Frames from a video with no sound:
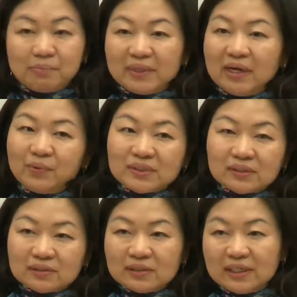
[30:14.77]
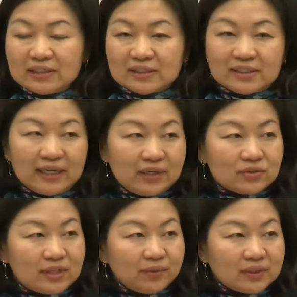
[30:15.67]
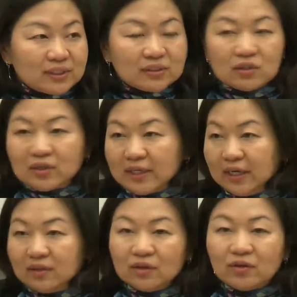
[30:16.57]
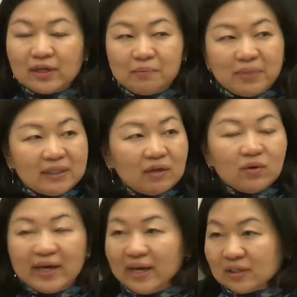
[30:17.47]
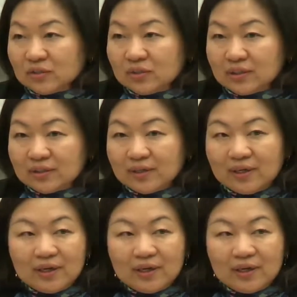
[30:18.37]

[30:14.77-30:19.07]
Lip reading: But that was early stage. They were just looking, but no action.